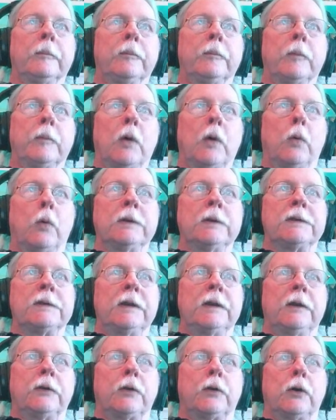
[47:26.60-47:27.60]
One's the
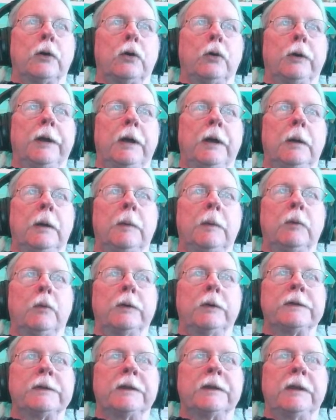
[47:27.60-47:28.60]
internal name and
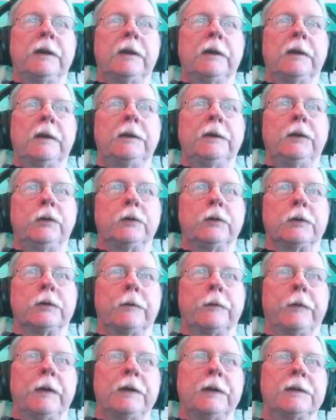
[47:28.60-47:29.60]
one's the
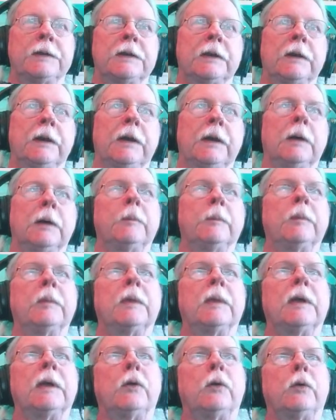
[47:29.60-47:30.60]
user-facing name.
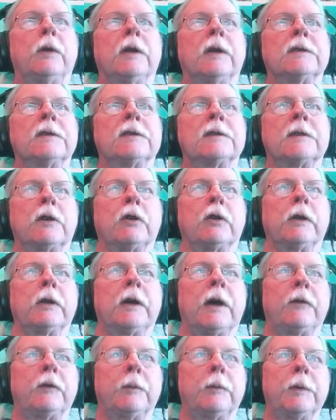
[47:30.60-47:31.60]
They don't necessarily
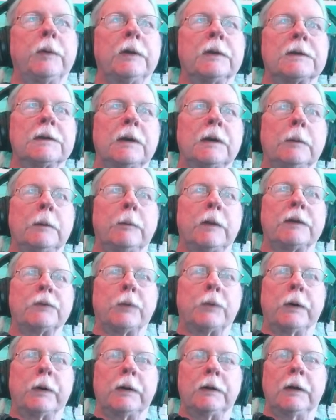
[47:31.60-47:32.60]
have to be the same. That's
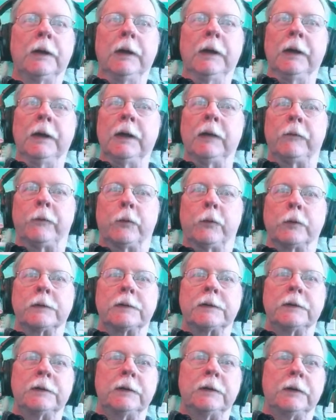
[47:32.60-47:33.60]
why it
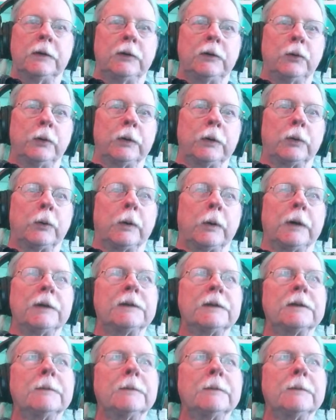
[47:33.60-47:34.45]
forces you to do it twice.